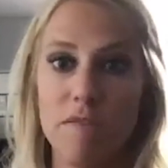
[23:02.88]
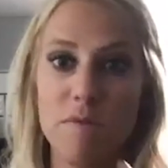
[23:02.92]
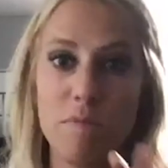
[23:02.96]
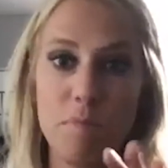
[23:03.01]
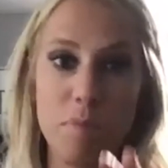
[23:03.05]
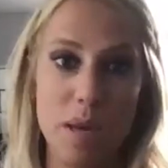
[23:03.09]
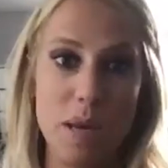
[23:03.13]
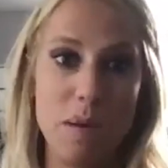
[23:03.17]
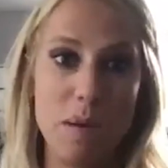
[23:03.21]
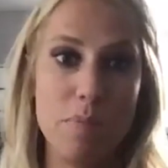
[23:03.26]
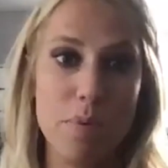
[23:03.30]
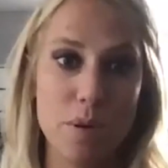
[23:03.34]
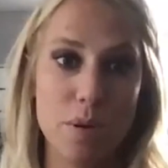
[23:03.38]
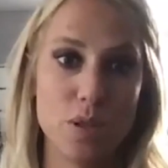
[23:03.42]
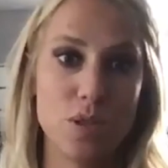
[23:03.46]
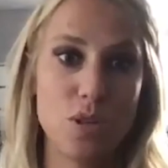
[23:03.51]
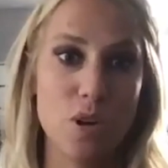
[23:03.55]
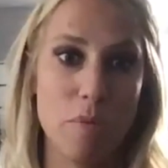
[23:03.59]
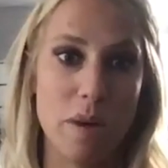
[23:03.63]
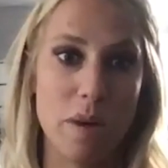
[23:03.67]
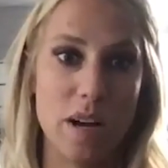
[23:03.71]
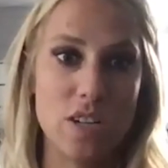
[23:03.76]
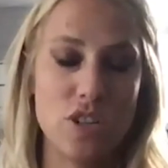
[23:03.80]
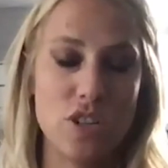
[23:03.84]
people so
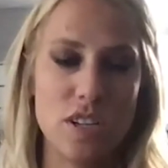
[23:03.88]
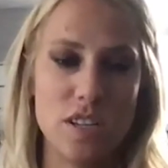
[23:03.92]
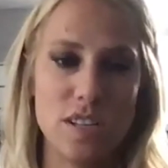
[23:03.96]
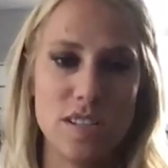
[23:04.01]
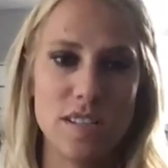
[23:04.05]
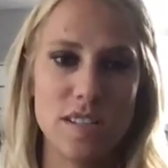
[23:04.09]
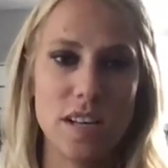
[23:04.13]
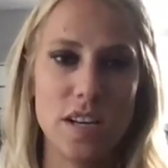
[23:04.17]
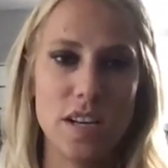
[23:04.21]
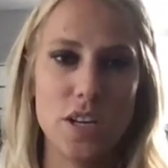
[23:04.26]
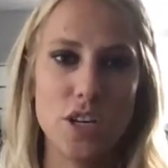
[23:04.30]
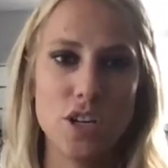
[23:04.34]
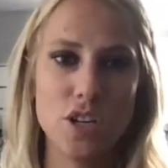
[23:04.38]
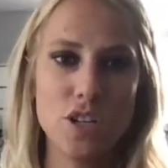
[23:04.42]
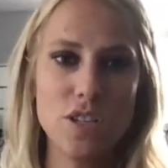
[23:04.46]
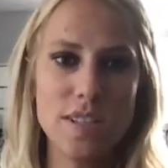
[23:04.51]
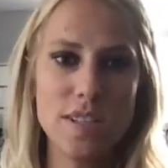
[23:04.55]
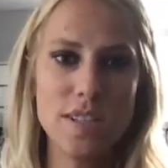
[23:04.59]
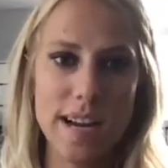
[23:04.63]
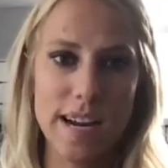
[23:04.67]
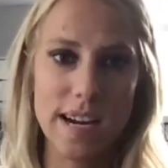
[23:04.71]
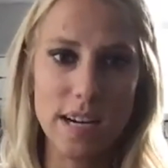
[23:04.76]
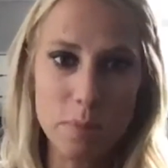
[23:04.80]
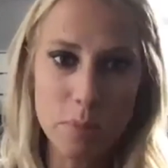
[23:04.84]
much. And he's like, you're
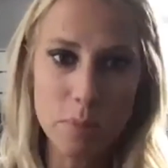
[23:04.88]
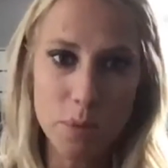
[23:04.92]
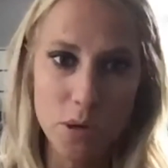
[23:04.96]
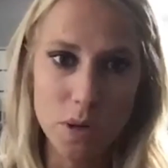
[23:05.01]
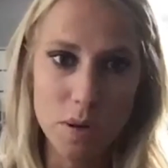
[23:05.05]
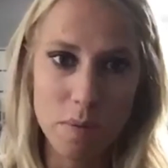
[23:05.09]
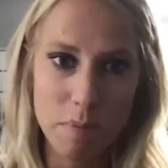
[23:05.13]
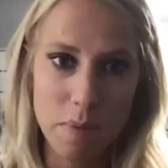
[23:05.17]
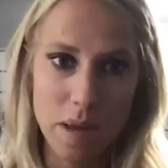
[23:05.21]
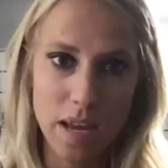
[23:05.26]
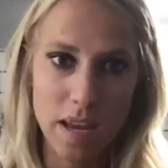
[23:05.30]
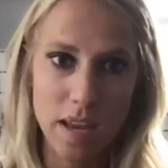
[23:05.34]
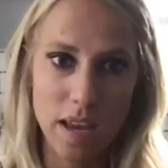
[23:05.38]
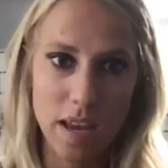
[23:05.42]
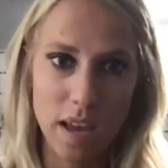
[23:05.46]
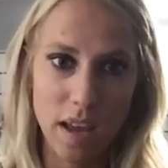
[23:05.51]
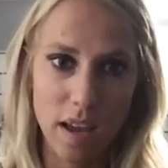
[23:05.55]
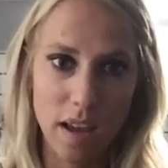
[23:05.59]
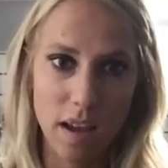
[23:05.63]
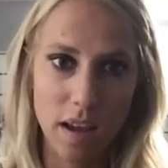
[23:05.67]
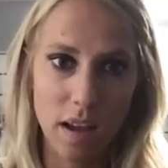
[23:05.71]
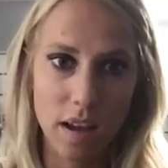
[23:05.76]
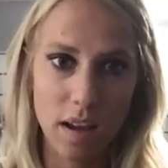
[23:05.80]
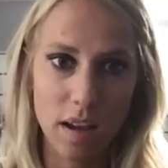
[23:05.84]
terrible at
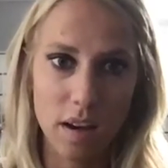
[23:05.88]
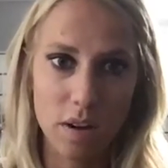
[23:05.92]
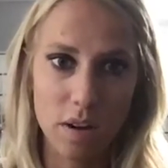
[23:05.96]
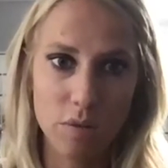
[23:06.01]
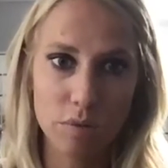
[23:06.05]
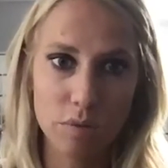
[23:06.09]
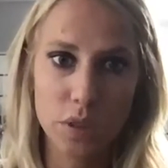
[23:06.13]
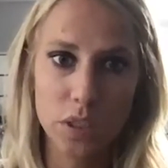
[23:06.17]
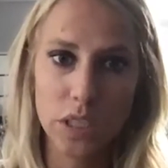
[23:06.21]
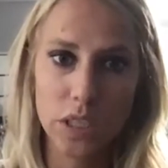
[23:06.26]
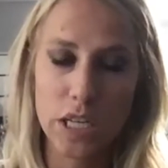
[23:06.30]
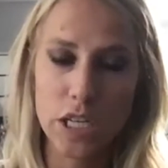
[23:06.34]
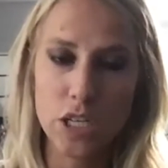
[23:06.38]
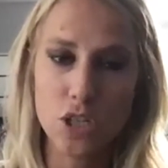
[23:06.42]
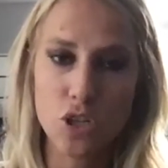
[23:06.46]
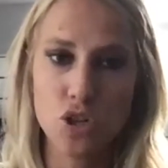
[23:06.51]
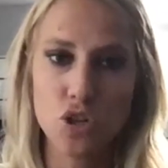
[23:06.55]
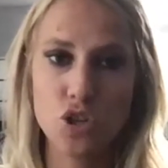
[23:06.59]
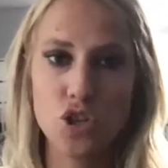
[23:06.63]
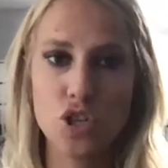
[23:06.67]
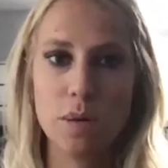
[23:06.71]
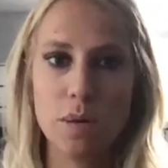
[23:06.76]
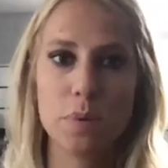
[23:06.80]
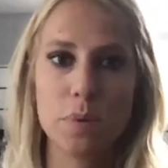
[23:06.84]
making
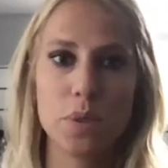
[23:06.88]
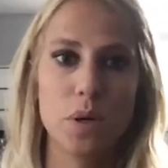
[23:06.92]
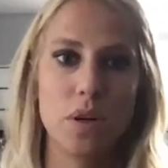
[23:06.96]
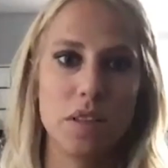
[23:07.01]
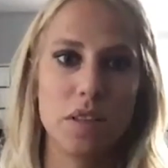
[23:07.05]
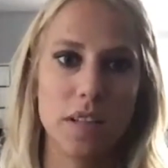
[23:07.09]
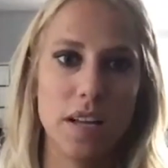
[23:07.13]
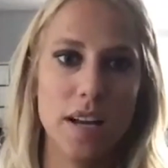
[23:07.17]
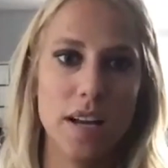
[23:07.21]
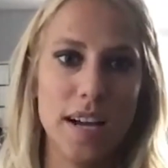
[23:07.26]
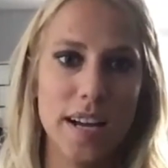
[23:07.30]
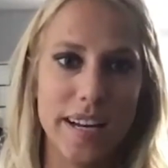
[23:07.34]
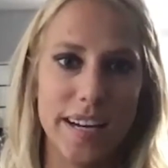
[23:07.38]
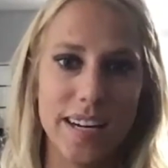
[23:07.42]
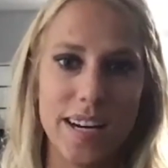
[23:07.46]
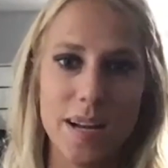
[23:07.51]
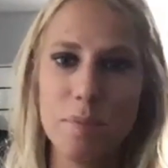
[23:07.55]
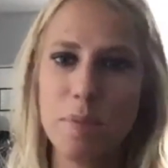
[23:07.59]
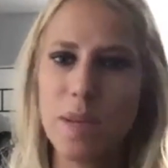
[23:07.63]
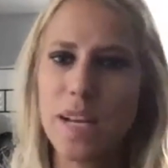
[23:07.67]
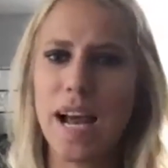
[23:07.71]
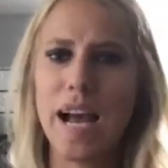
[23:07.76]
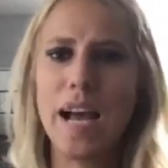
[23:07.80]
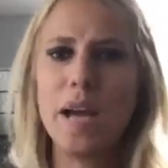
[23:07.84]
relationships online. I'm
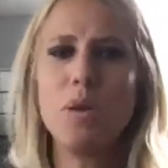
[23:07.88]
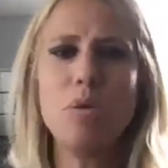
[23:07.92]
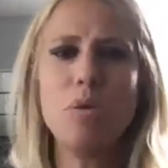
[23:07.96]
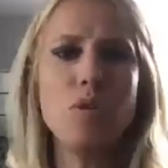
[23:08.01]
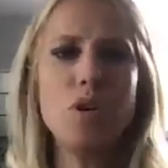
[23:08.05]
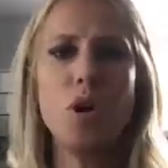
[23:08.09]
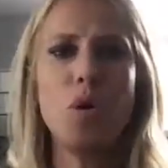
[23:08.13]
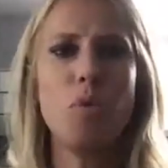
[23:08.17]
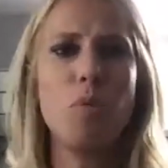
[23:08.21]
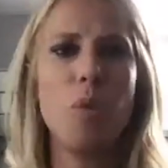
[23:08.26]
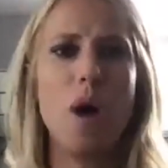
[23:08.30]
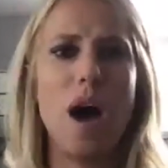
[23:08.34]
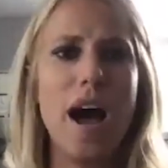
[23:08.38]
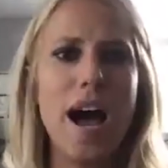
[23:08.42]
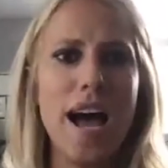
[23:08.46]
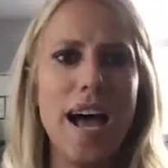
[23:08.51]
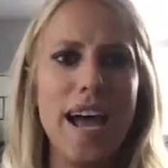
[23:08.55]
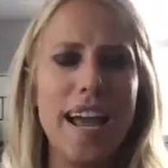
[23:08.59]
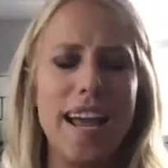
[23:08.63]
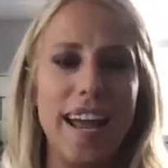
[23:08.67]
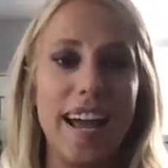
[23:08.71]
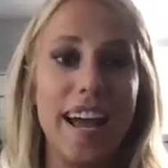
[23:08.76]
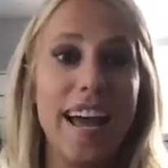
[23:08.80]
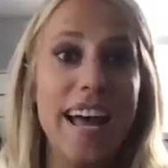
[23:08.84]
like, I don't know
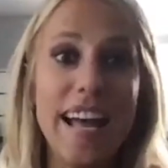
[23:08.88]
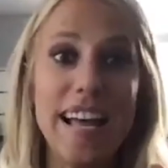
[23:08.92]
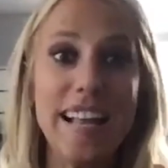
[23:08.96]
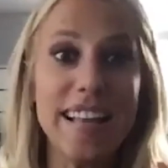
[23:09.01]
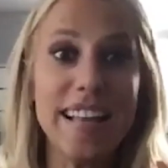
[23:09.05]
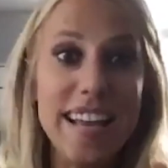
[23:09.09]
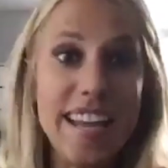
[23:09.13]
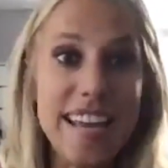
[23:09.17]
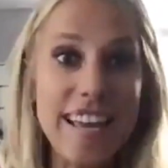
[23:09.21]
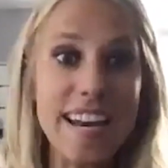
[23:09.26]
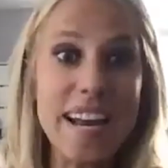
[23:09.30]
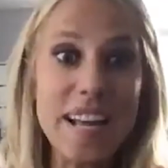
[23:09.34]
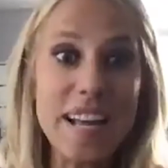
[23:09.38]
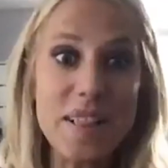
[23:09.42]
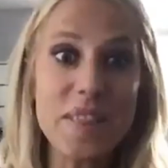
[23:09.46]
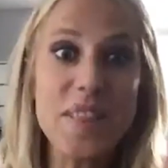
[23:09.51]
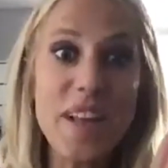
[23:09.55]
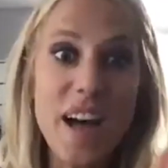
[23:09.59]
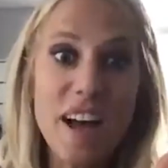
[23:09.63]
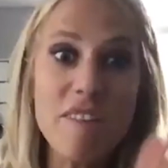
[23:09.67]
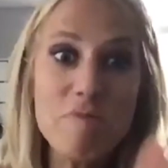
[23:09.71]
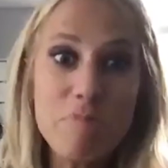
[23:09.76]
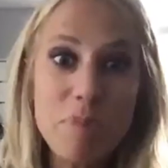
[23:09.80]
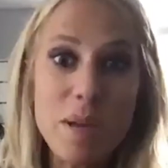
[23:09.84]
why. Like, and I
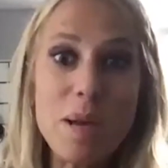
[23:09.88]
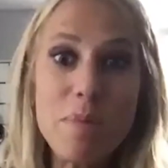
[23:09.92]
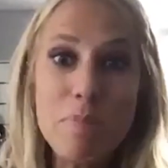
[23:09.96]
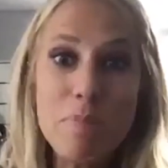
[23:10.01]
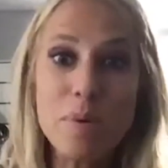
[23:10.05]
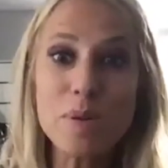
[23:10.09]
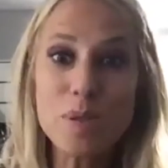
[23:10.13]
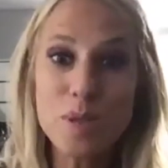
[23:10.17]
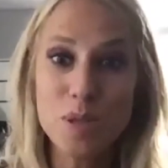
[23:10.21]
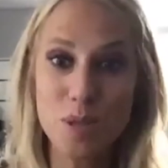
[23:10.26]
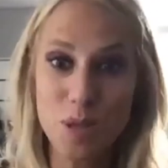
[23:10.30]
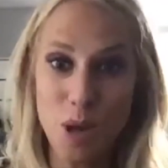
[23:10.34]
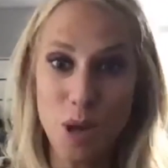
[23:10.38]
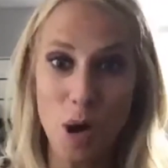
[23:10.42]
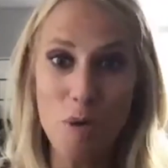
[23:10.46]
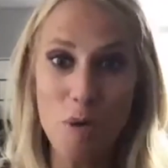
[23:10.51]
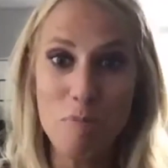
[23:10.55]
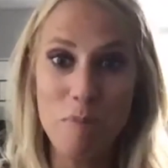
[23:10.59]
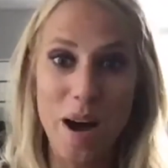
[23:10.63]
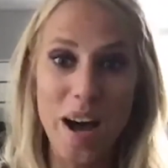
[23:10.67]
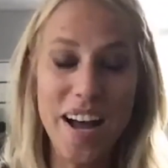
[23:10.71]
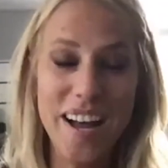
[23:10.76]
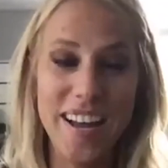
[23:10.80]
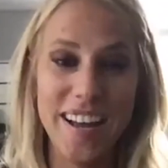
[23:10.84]
love people so
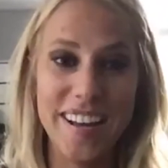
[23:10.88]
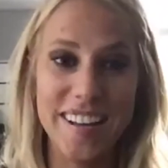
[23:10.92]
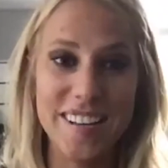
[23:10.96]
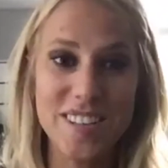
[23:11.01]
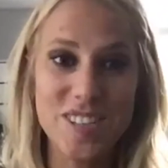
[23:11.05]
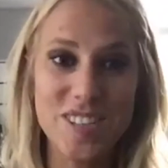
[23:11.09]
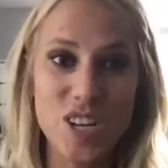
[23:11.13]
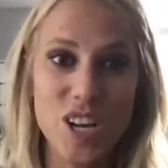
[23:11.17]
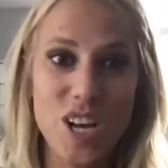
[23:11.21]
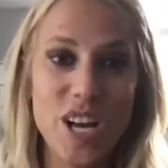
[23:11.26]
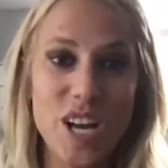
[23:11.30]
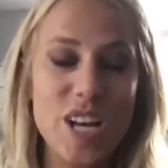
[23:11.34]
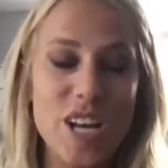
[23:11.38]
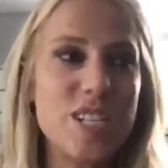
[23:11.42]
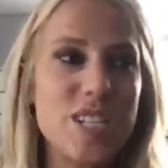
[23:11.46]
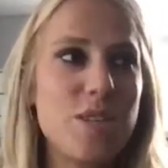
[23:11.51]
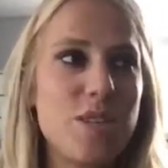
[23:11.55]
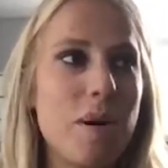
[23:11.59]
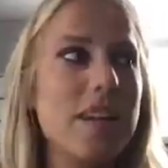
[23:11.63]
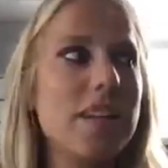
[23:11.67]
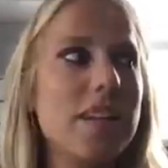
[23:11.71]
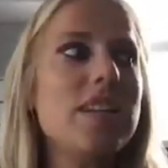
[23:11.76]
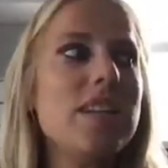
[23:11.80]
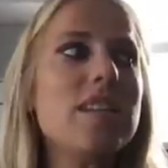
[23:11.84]
much. So
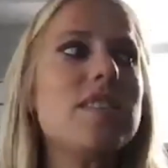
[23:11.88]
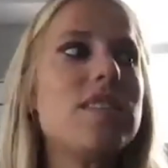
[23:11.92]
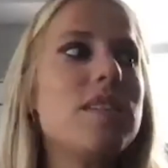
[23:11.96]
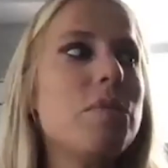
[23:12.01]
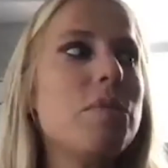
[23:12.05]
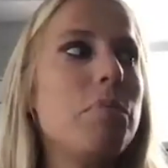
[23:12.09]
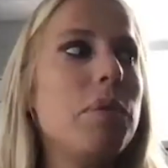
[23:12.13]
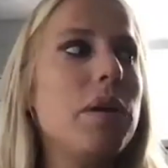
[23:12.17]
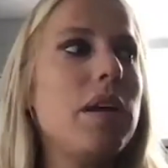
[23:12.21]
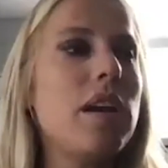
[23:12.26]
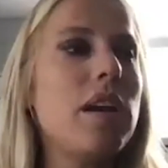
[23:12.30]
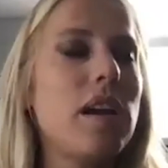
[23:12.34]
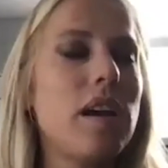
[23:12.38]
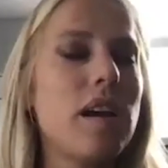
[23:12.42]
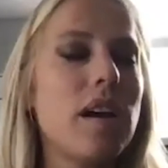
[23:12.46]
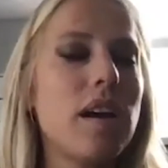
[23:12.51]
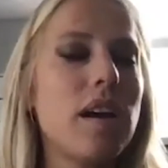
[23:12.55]
I need to be